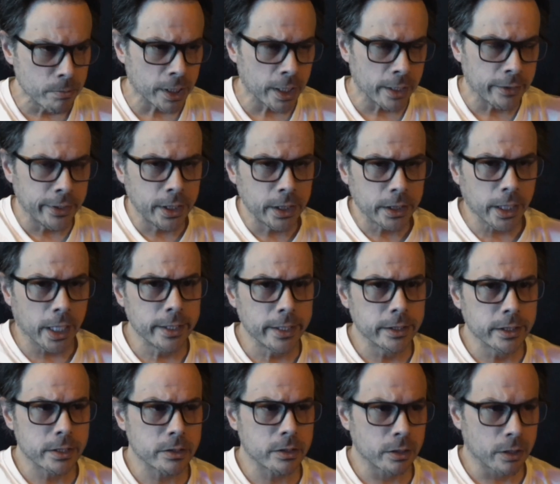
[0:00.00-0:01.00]
But I think
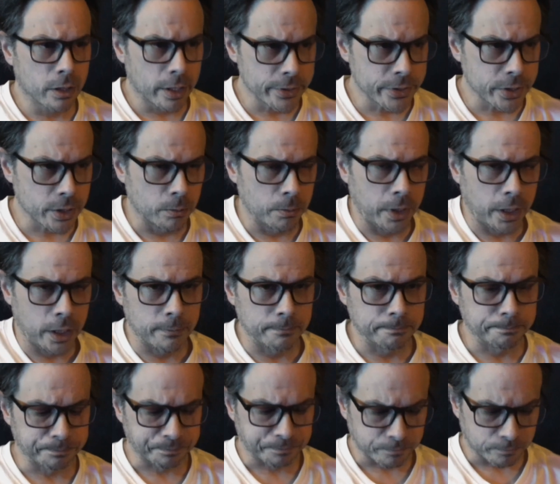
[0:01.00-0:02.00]
kindness can also
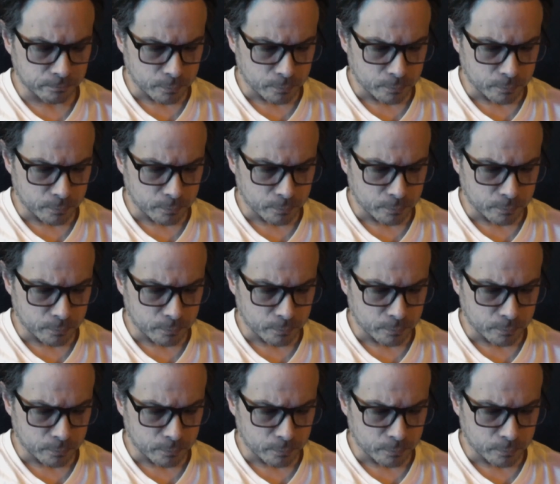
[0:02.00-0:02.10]
mean